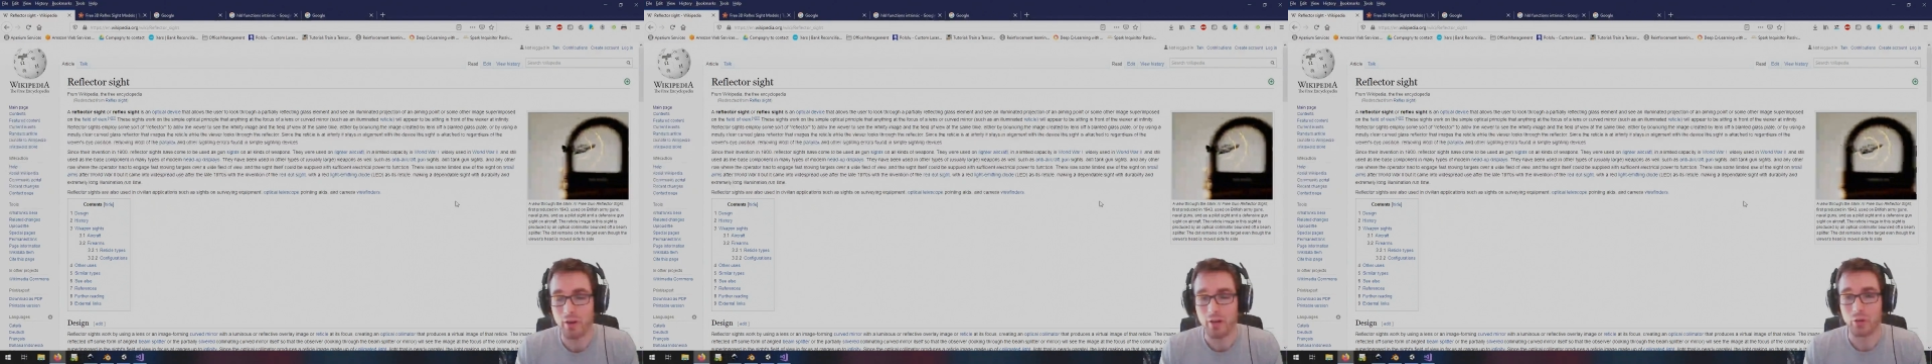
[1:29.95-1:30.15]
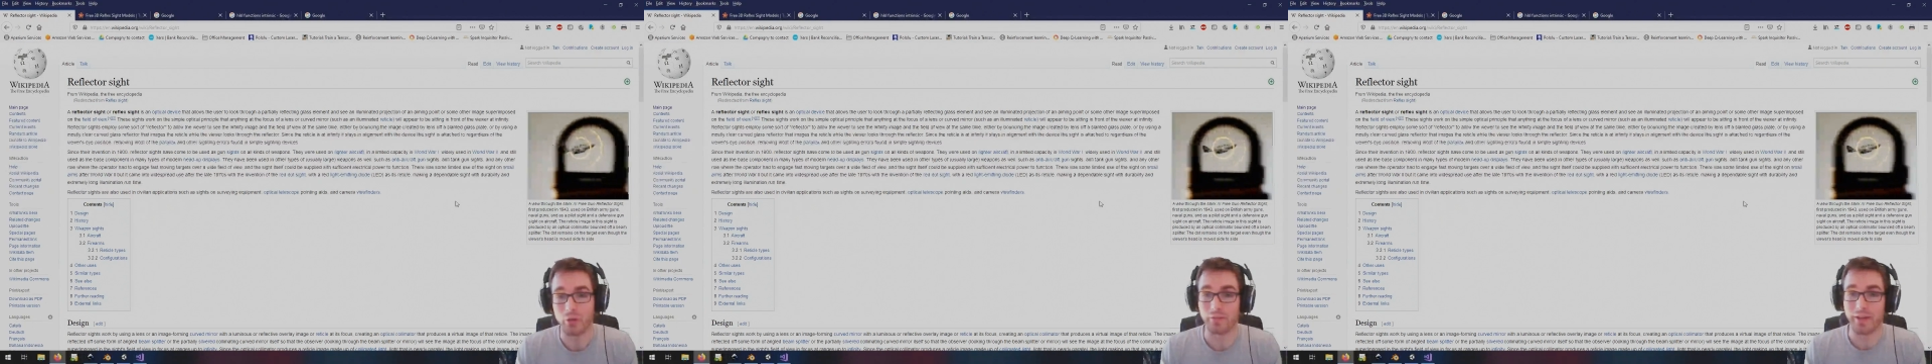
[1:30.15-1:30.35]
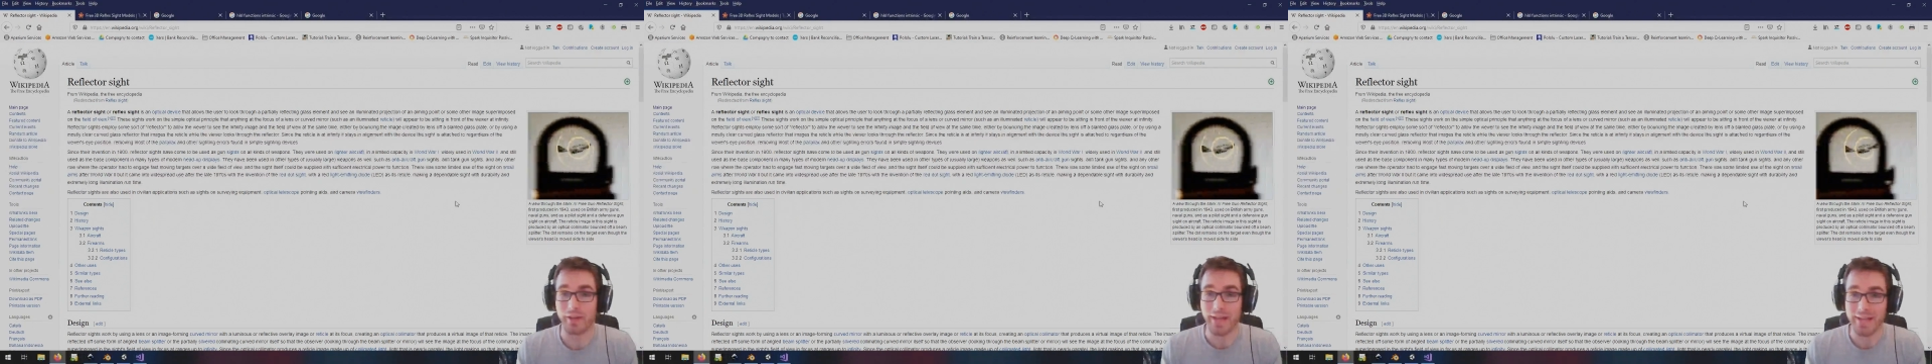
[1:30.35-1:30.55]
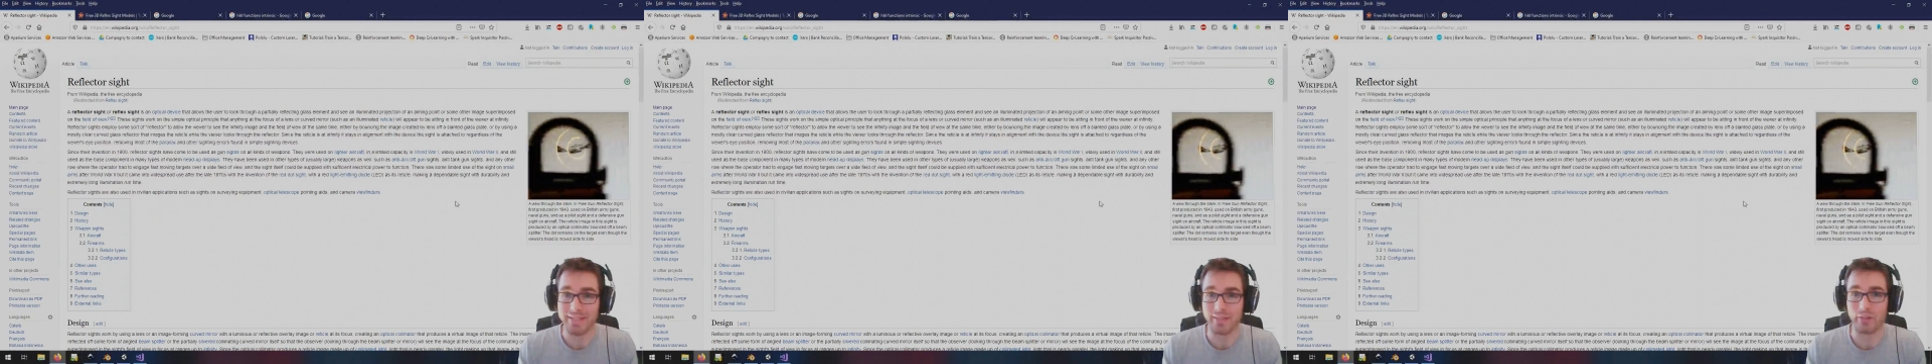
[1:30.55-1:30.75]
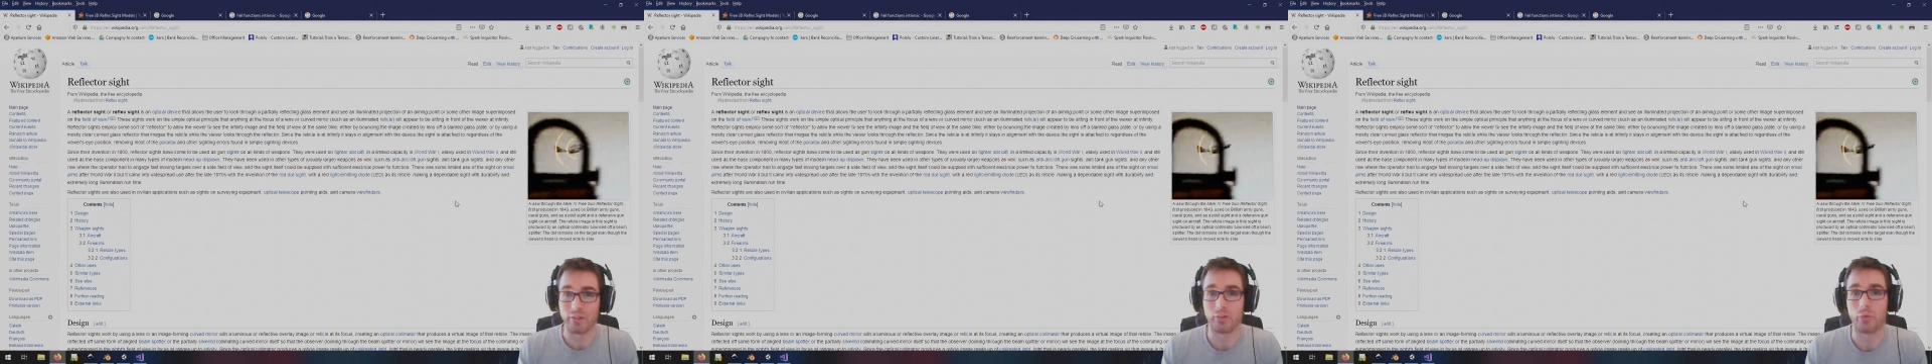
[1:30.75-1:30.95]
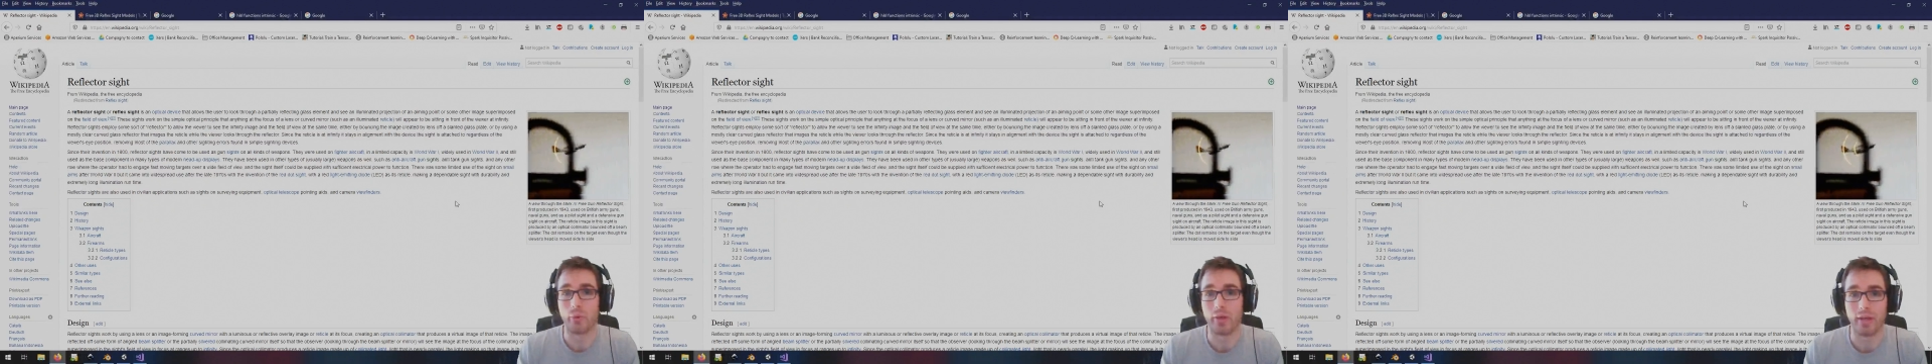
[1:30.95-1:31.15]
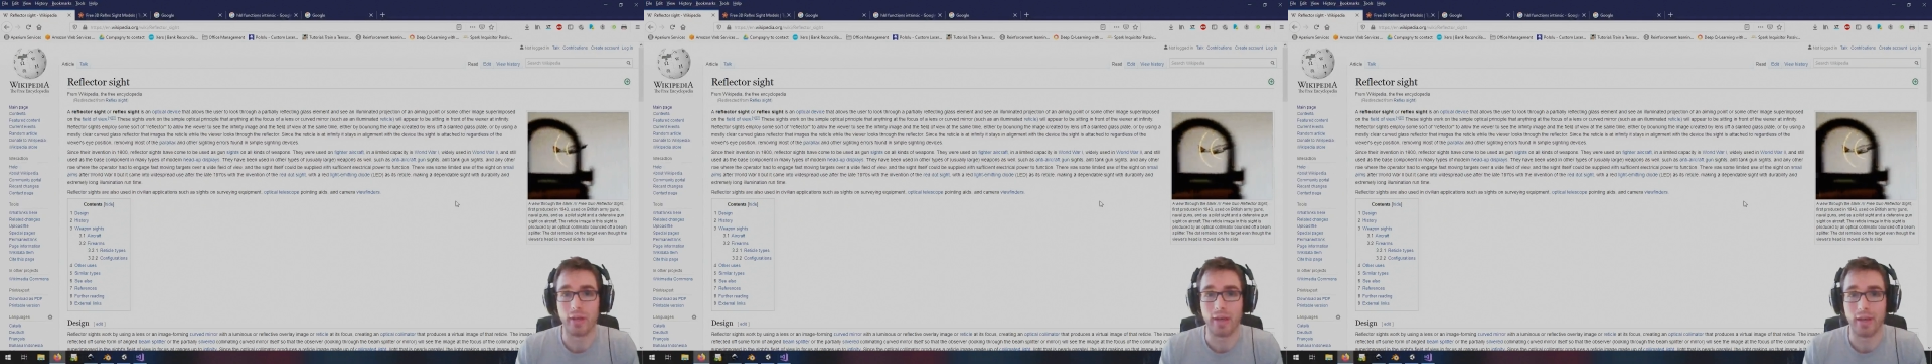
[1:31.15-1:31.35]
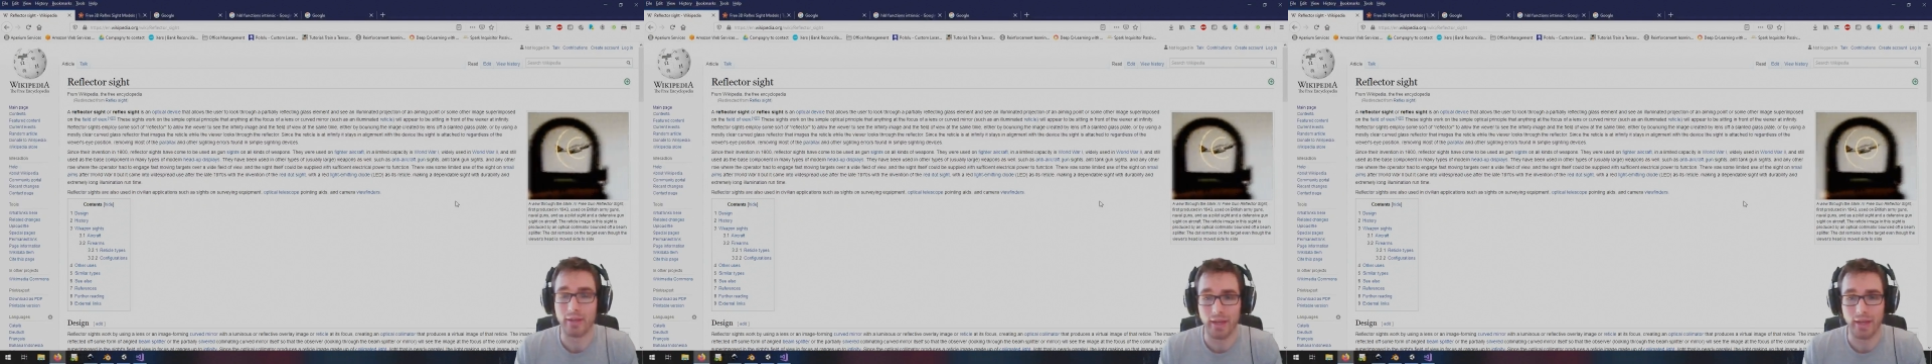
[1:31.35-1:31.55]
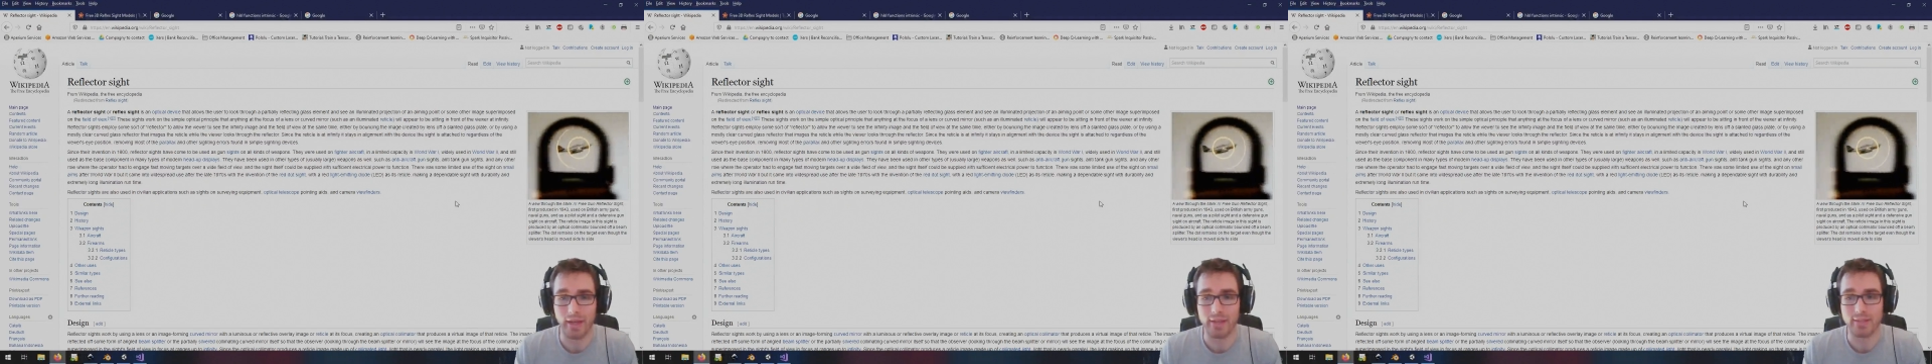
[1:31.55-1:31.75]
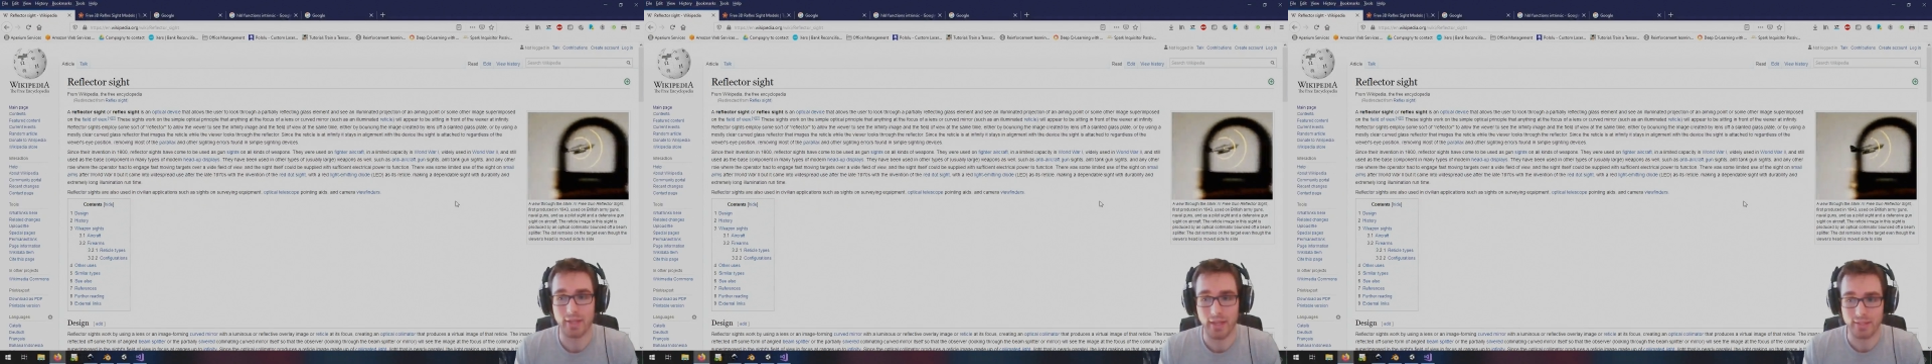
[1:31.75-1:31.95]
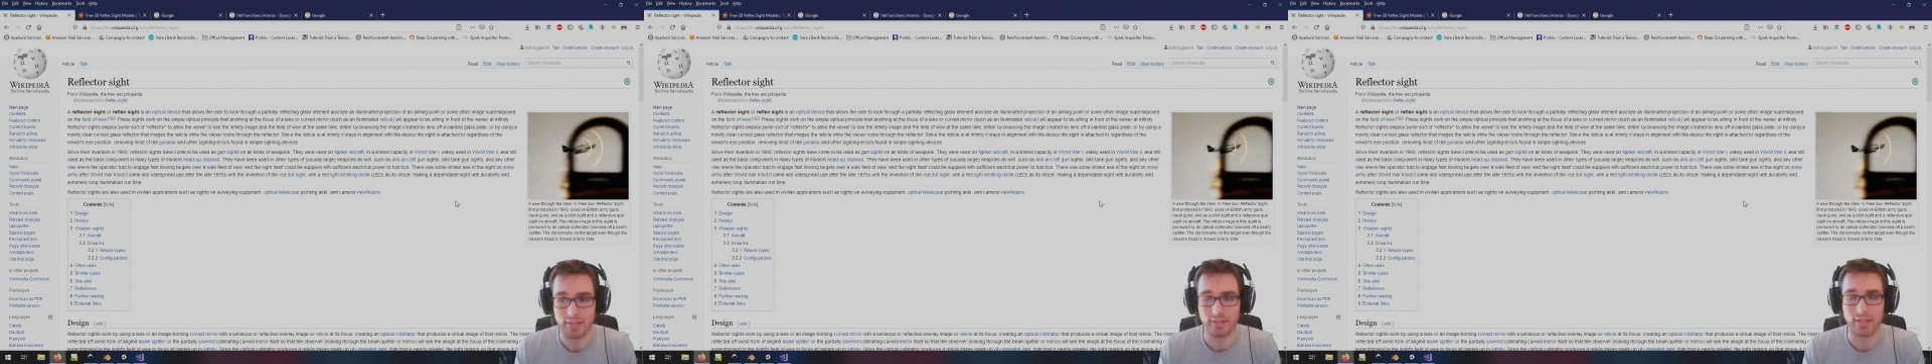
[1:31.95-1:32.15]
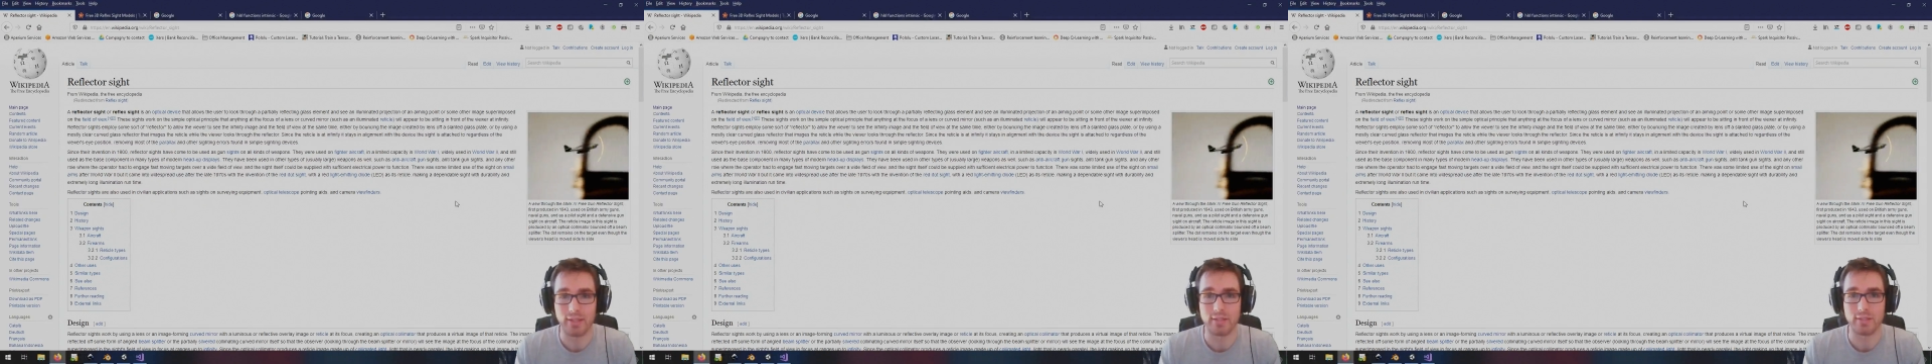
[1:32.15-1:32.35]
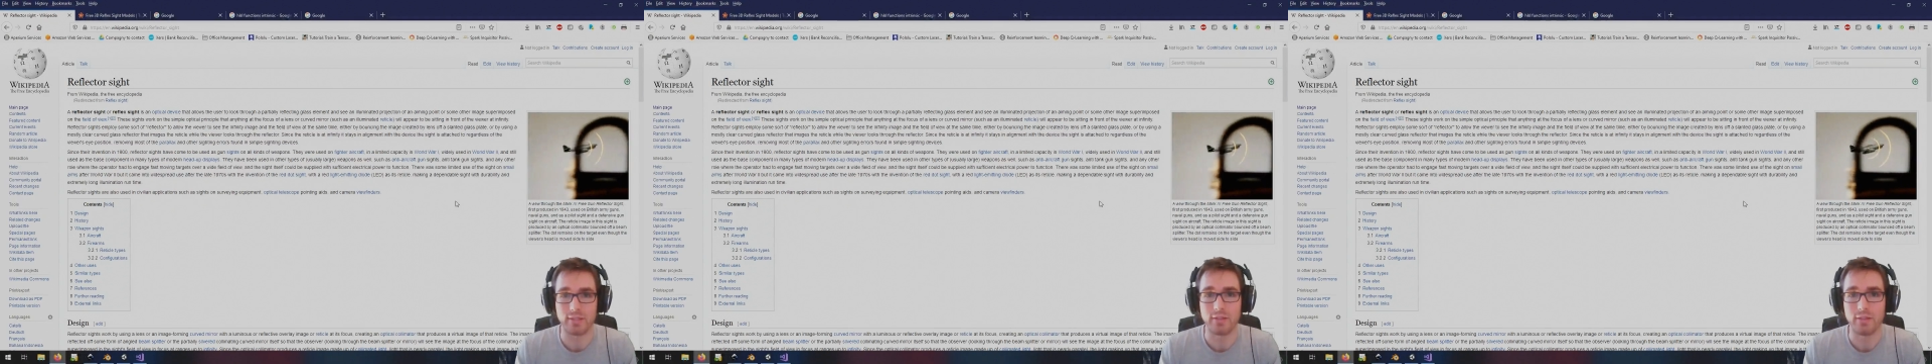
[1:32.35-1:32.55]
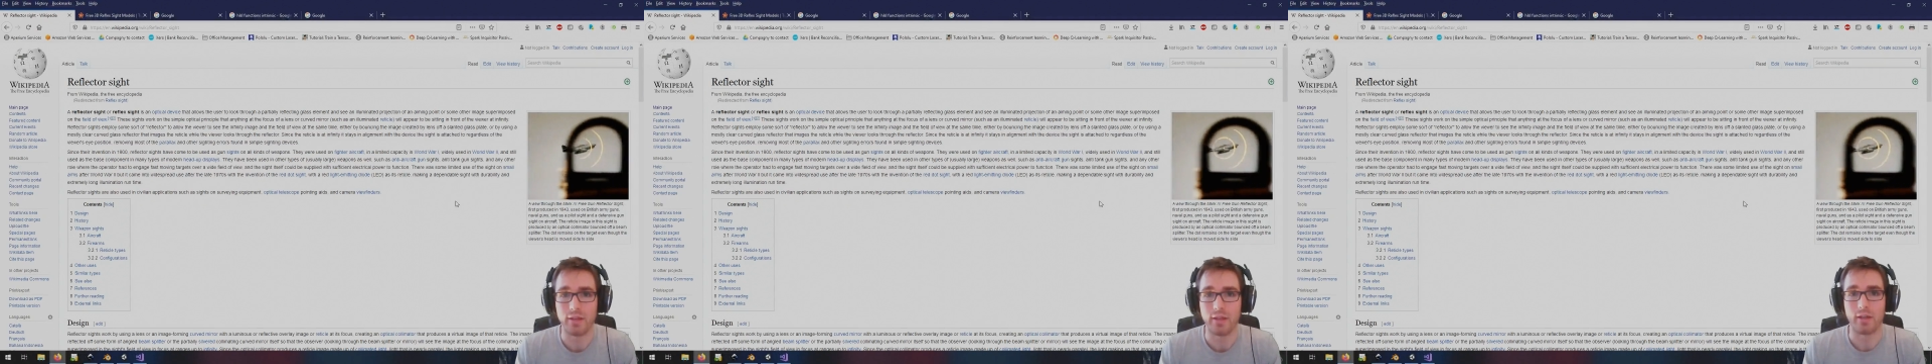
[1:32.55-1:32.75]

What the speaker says: You have a headset in the way, and that headset has a tendency